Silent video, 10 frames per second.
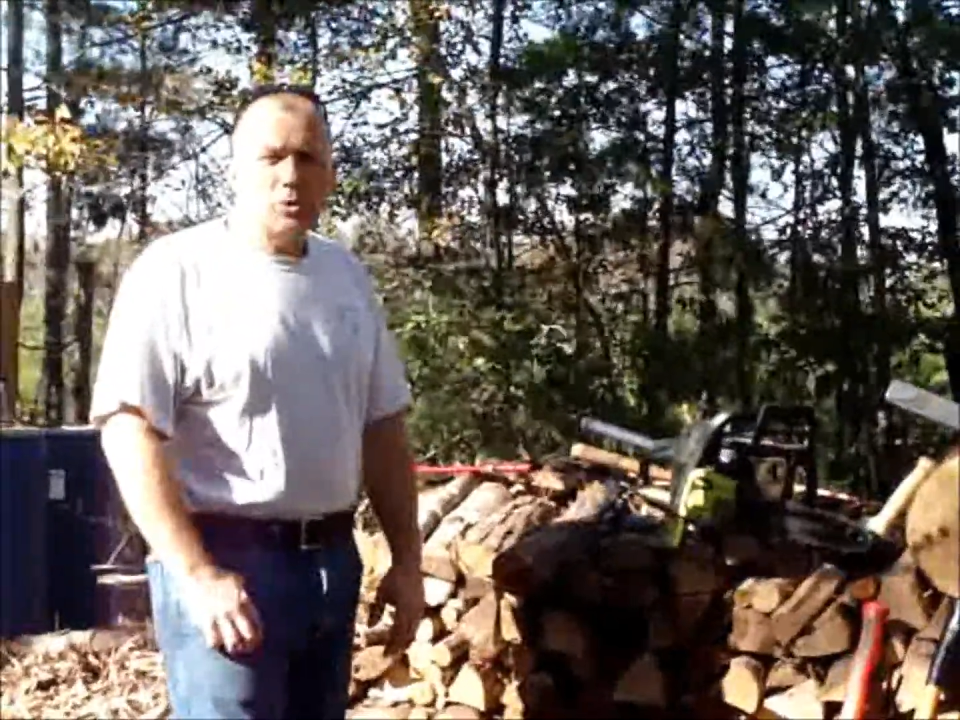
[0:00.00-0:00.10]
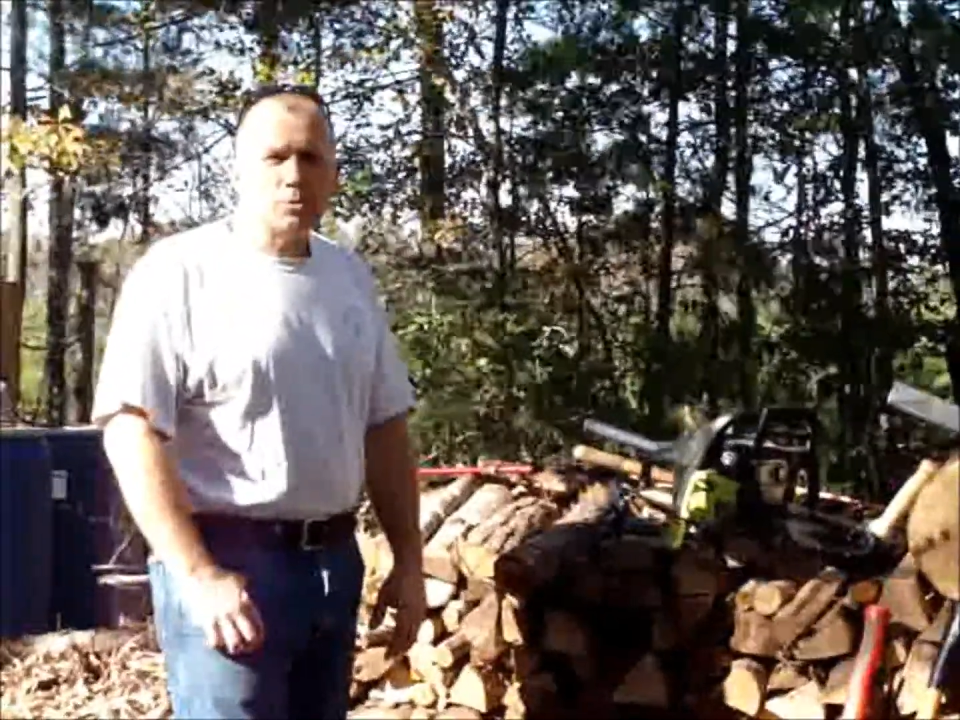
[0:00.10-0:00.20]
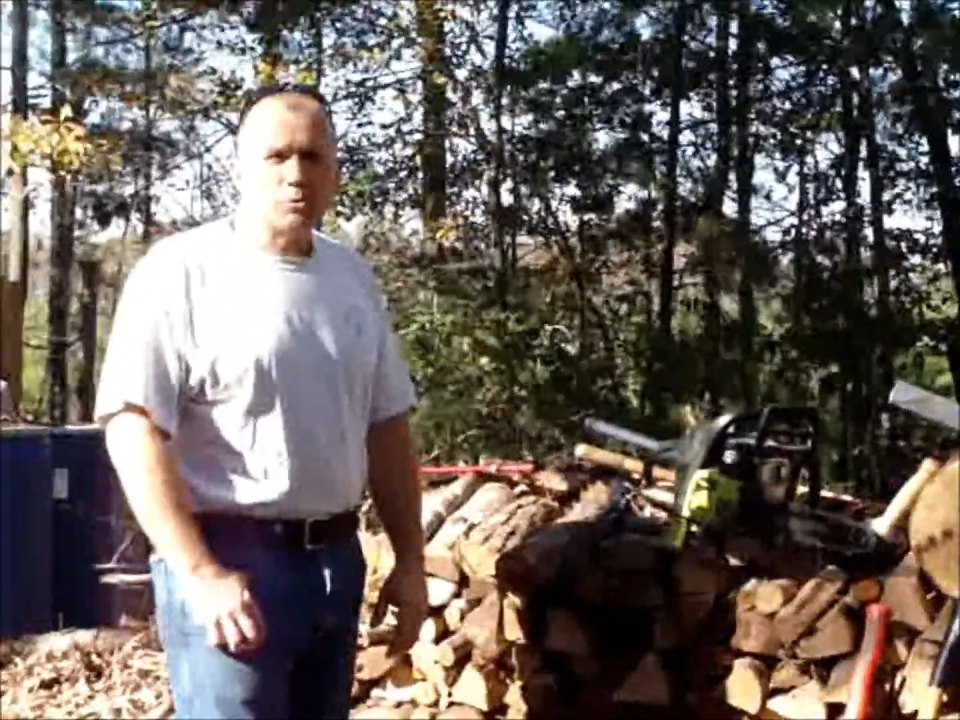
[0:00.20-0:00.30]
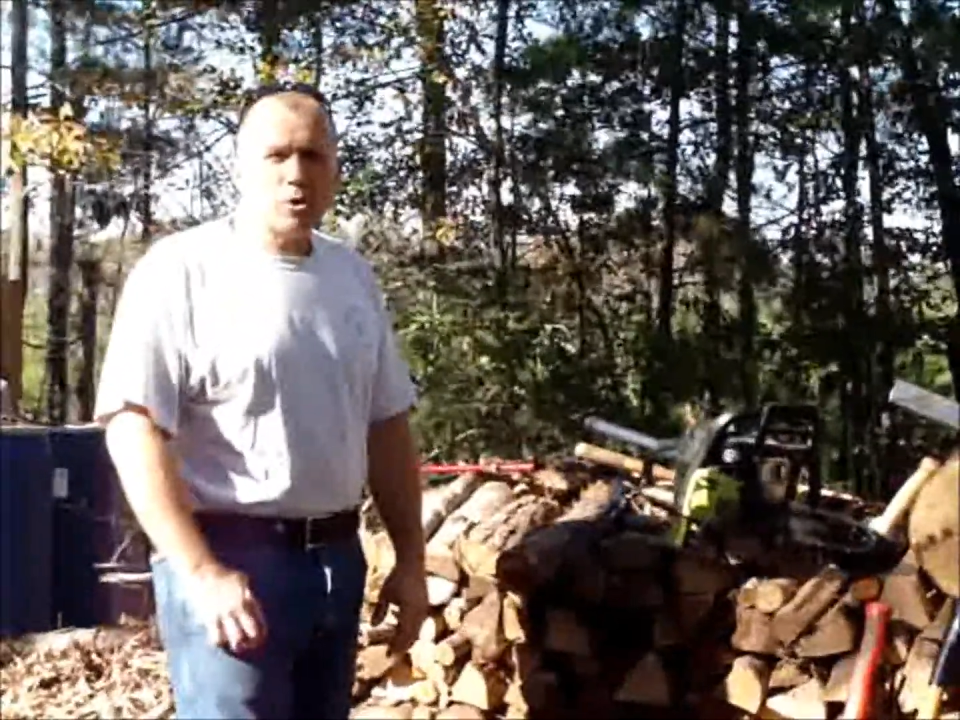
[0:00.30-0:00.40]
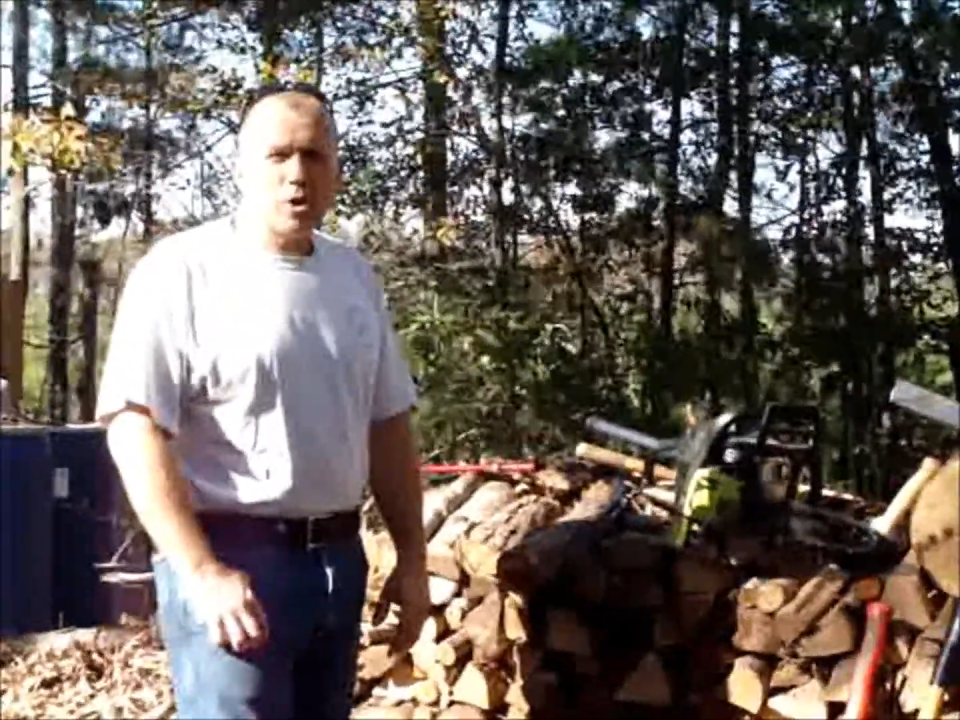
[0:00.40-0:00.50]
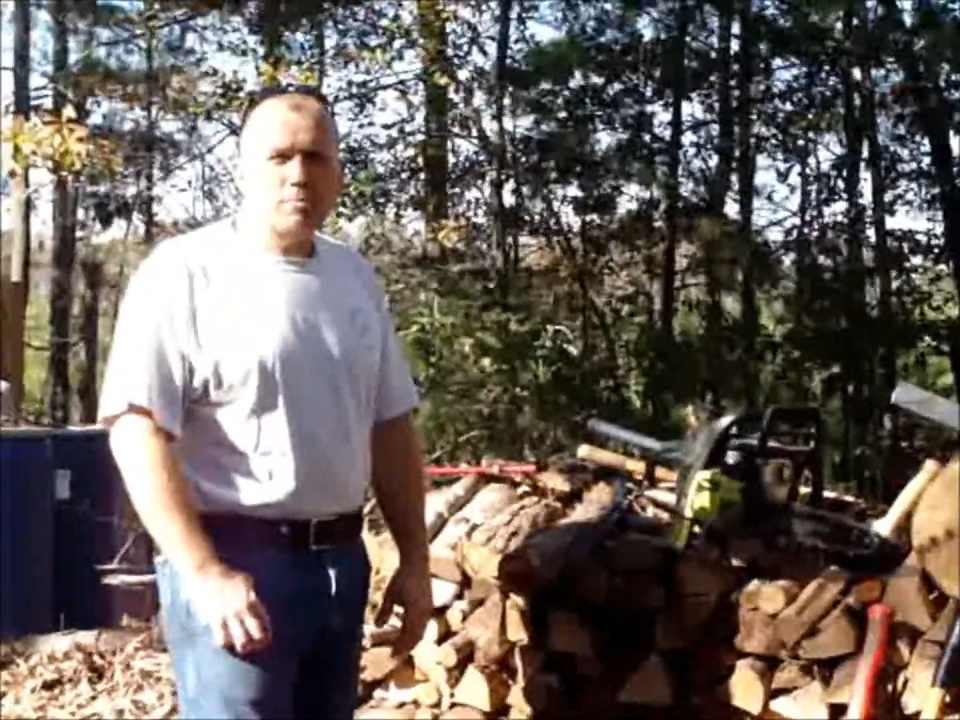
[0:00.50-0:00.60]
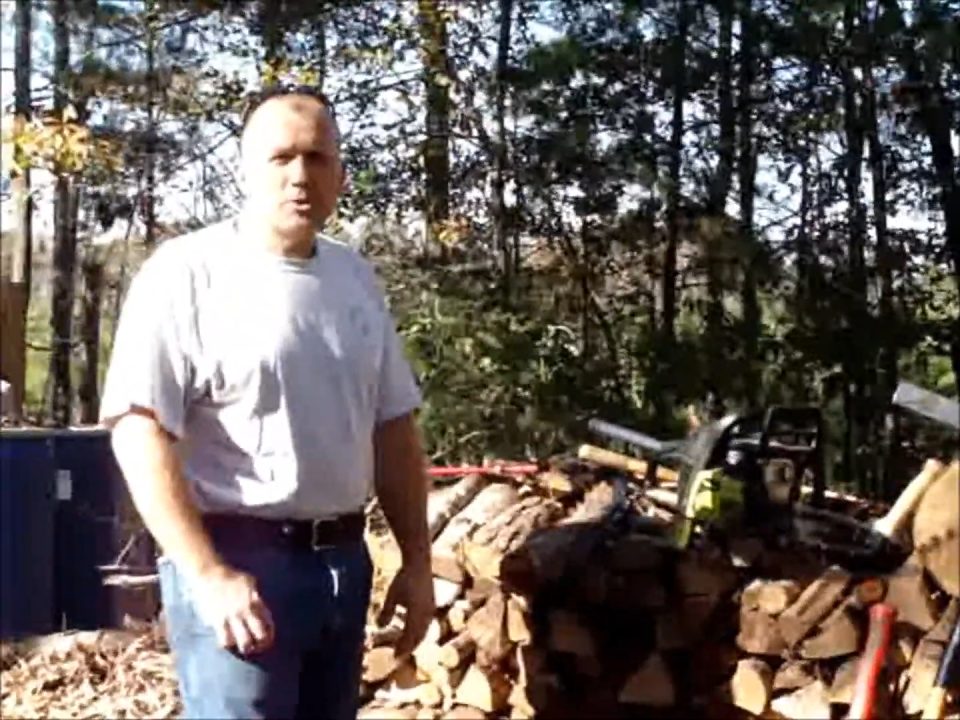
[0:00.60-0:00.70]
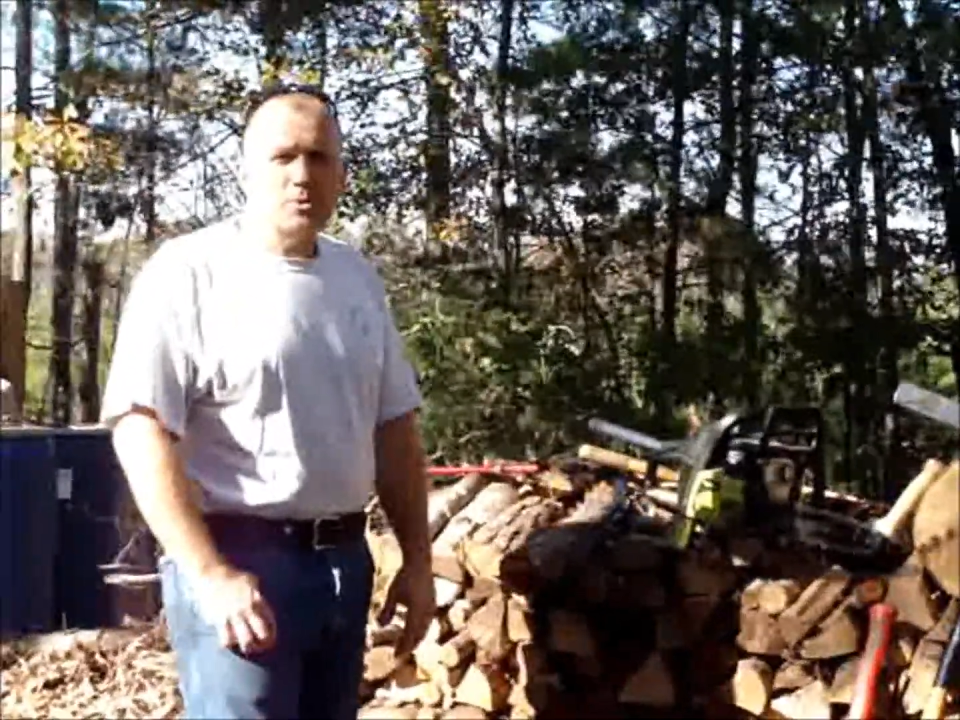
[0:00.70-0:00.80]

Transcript: subscribe